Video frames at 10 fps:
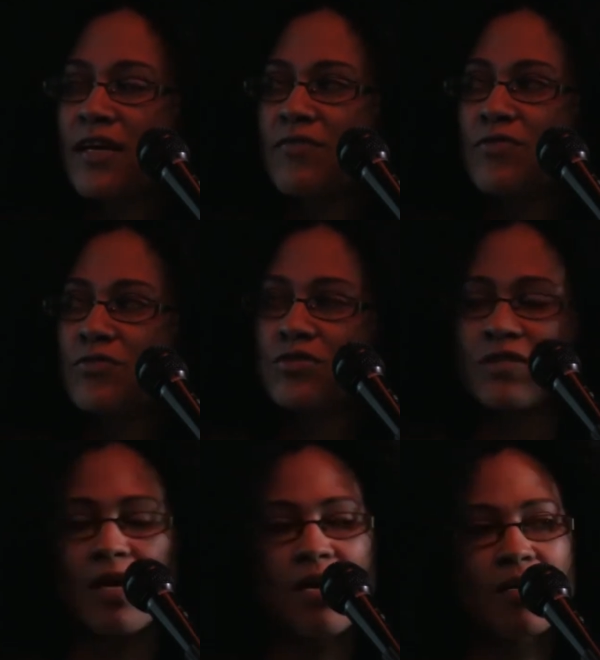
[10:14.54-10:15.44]
And of course,
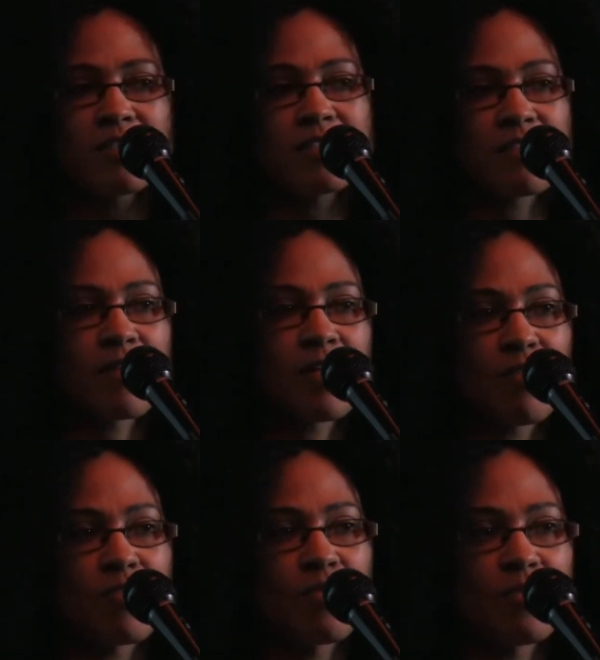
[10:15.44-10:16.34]
the hardest
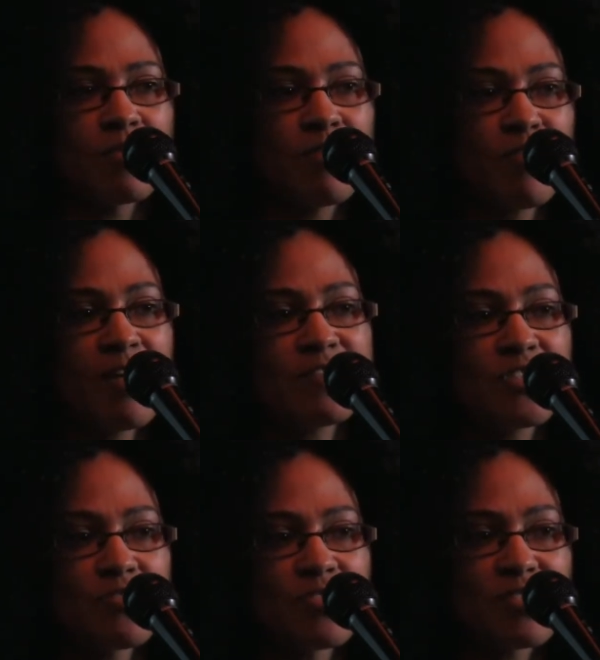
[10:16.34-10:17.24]
thing of all, if you have
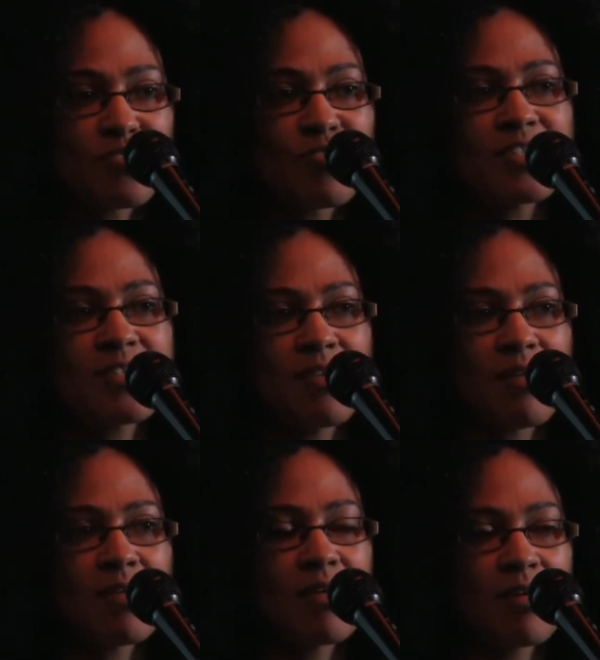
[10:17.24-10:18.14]
children, is
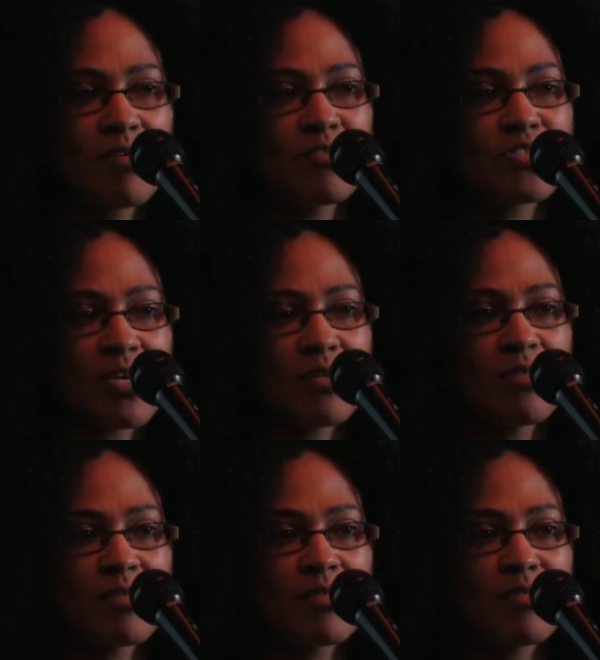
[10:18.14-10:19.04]
trusting your
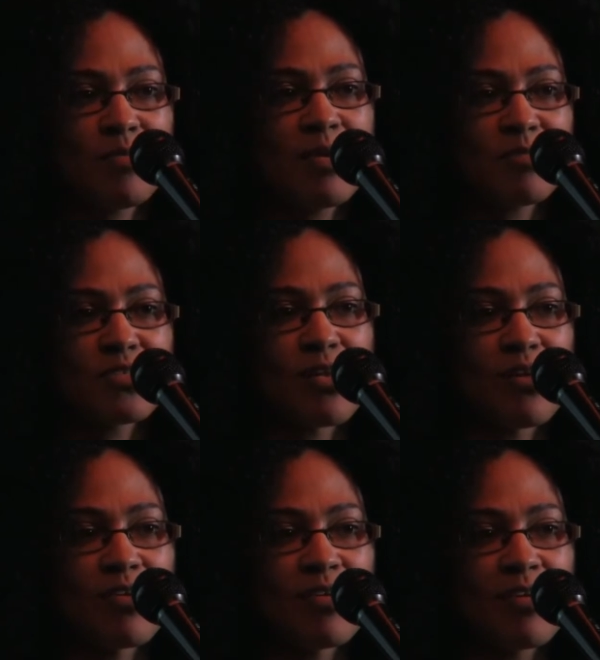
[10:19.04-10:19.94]
child to be able to
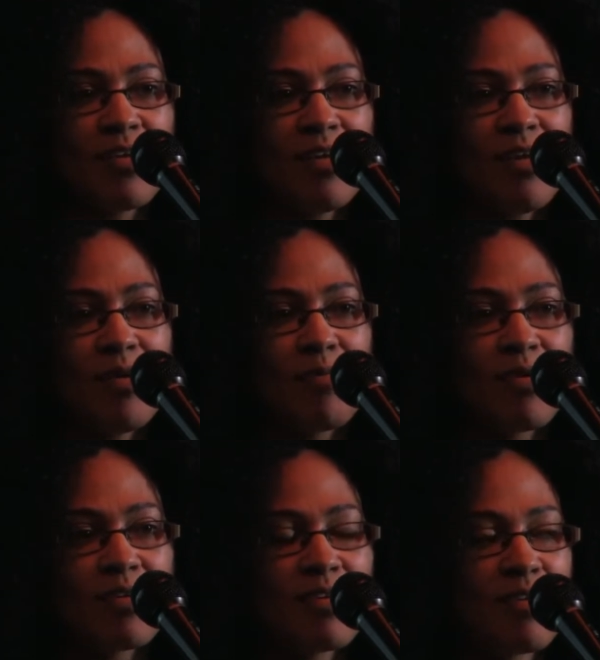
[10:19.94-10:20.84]
learn.
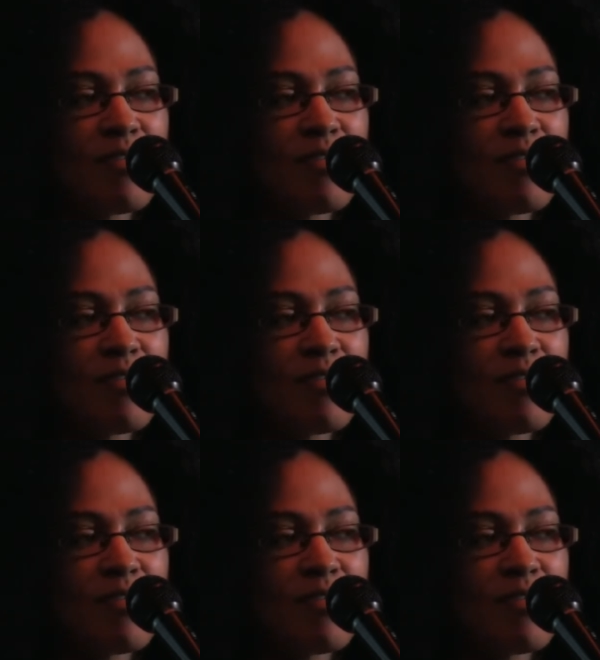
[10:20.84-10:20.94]
But, you